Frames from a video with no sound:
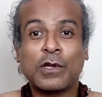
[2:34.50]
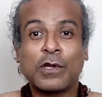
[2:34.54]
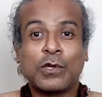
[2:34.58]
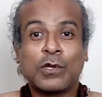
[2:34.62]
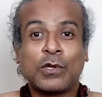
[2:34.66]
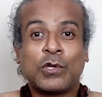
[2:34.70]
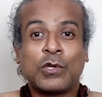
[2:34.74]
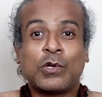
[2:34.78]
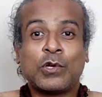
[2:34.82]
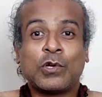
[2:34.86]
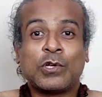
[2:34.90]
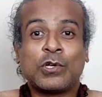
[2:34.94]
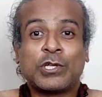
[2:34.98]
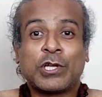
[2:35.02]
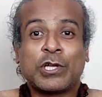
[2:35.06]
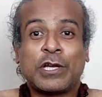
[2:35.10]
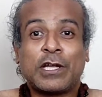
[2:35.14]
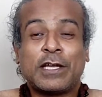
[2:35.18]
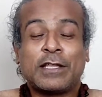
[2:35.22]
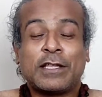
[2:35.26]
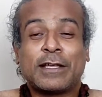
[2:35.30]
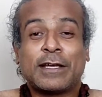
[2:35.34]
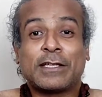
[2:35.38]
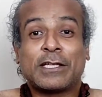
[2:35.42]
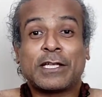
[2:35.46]

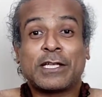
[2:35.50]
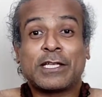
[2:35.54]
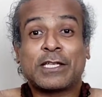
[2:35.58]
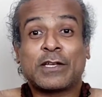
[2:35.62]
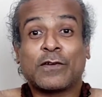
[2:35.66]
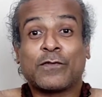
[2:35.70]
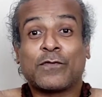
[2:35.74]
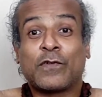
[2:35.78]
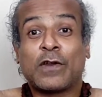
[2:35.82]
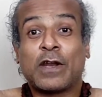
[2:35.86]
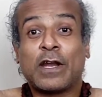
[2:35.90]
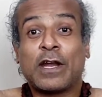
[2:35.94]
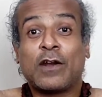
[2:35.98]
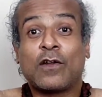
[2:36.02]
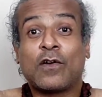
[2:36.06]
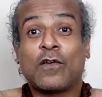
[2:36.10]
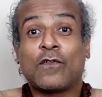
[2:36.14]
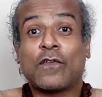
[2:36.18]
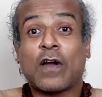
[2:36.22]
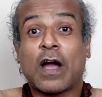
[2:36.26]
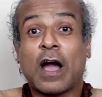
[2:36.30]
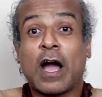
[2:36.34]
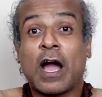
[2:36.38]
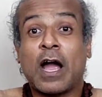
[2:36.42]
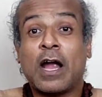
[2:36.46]
Usually they're just afraid
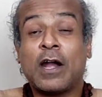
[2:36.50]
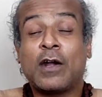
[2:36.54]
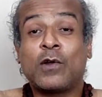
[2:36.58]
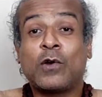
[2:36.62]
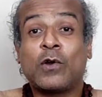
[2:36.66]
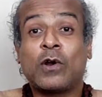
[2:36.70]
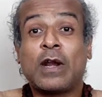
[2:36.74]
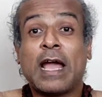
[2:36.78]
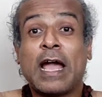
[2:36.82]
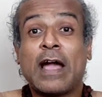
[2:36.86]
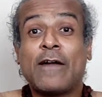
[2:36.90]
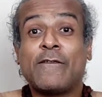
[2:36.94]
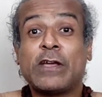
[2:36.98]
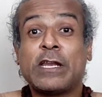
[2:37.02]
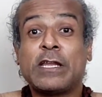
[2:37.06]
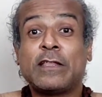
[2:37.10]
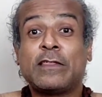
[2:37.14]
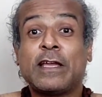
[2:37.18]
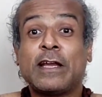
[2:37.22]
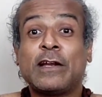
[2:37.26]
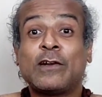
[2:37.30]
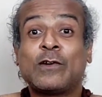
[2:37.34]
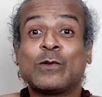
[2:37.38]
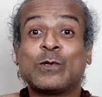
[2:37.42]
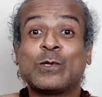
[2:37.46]
of, I don't have
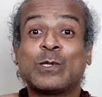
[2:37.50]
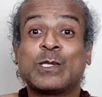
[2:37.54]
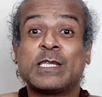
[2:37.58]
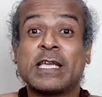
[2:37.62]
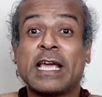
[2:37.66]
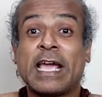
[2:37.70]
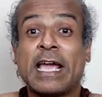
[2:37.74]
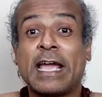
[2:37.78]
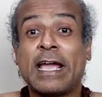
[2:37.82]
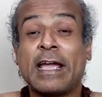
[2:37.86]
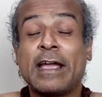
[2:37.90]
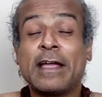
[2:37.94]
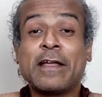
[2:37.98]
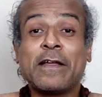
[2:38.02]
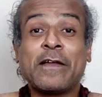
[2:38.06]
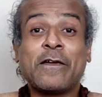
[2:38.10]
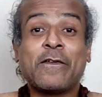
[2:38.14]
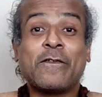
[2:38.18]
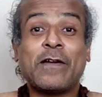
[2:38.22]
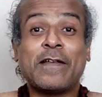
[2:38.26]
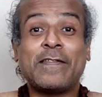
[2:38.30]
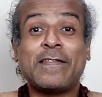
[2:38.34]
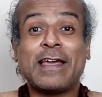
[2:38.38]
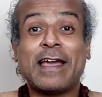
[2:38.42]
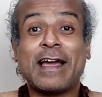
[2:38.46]
anything to say
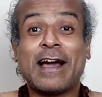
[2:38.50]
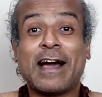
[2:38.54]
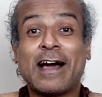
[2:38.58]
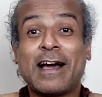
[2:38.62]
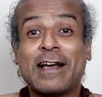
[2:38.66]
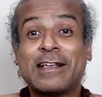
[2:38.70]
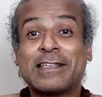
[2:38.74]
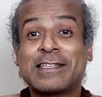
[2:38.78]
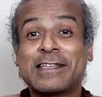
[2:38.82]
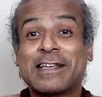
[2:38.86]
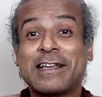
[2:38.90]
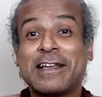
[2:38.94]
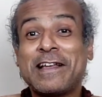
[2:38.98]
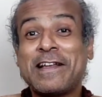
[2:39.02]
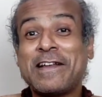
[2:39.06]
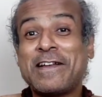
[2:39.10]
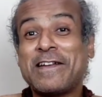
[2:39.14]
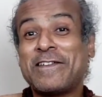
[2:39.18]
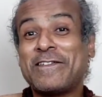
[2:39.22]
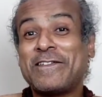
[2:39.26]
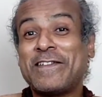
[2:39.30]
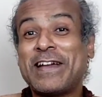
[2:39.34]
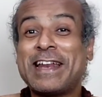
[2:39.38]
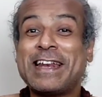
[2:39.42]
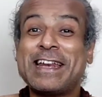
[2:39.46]
when they ask,
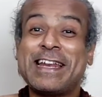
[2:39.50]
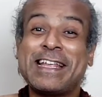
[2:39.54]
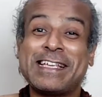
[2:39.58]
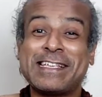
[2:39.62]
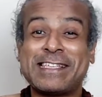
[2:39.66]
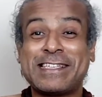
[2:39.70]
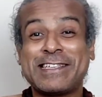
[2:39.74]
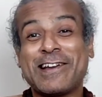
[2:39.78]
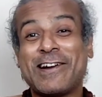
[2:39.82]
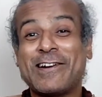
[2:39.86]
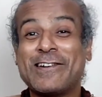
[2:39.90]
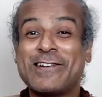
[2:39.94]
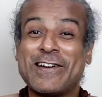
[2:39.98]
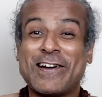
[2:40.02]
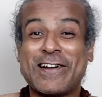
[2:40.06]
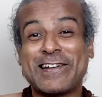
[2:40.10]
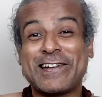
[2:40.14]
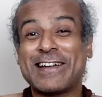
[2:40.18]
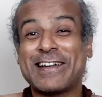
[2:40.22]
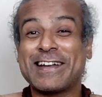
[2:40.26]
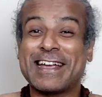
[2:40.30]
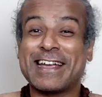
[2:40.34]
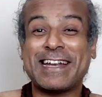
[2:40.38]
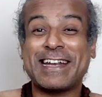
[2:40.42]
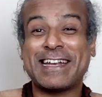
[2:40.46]
when is your
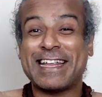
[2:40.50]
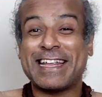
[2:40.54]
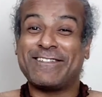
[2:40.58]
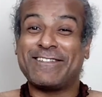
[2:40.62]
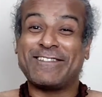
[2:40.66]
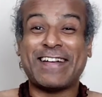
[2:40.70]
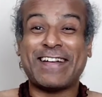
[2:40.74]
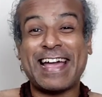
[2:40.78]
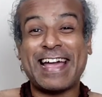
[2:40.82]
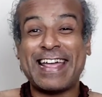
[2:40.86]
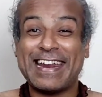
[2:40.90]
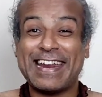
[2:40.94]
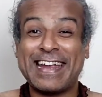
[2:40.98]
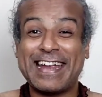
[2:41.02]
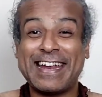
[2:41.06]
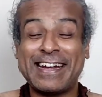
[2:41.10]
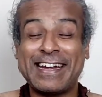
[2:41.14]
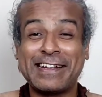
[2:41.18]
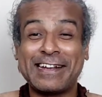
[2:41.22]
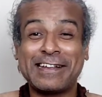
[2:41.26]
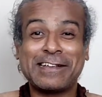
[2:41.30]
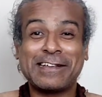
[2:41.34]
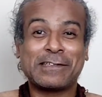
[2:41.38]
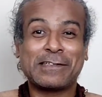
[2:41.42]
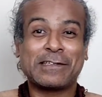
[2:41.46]
daughter getting
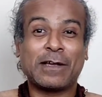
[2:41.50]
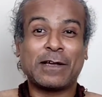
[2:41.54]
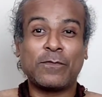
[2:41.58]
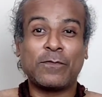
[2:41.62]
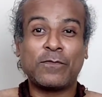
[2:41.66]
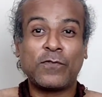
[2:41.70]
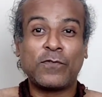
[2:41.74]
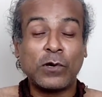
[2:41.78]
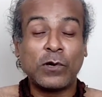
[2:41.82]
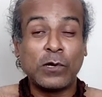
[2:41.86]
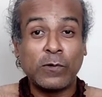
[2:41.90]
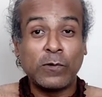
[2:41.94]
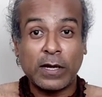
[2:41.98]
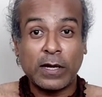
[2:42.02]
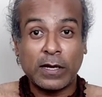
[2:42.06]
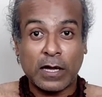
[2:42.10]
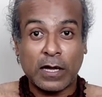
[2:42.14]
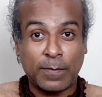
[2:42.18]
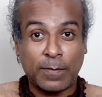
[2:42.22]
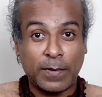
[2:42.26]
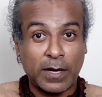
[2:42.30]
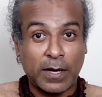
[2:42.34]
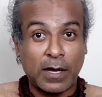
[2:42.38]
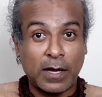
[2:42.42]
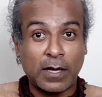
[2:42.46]
married? Some fool will
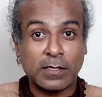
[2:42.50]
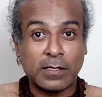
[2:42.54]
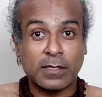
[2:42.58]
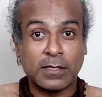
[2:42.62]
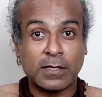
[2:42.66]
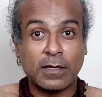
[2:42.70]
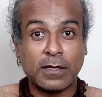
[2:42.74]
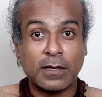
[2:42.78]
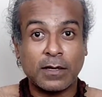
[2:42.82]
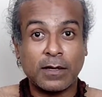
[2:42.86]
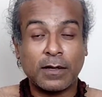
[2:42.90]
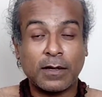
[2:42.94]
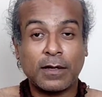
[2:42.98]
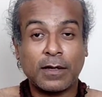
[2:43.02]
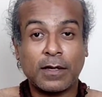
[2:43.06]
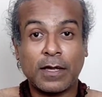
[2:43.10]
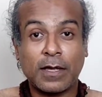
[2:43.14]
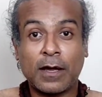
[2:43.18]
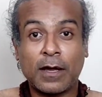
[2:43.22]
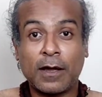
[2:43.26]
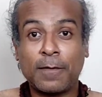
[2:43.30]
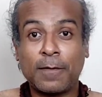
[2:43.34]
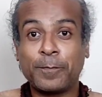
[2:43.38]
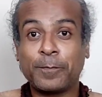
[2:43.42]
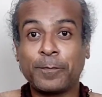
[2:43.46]
come and ask,
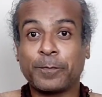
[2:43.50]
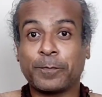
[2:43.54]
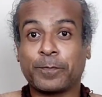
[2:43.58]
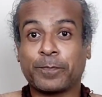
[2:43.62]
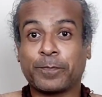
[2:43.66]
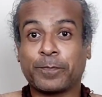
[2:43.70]
your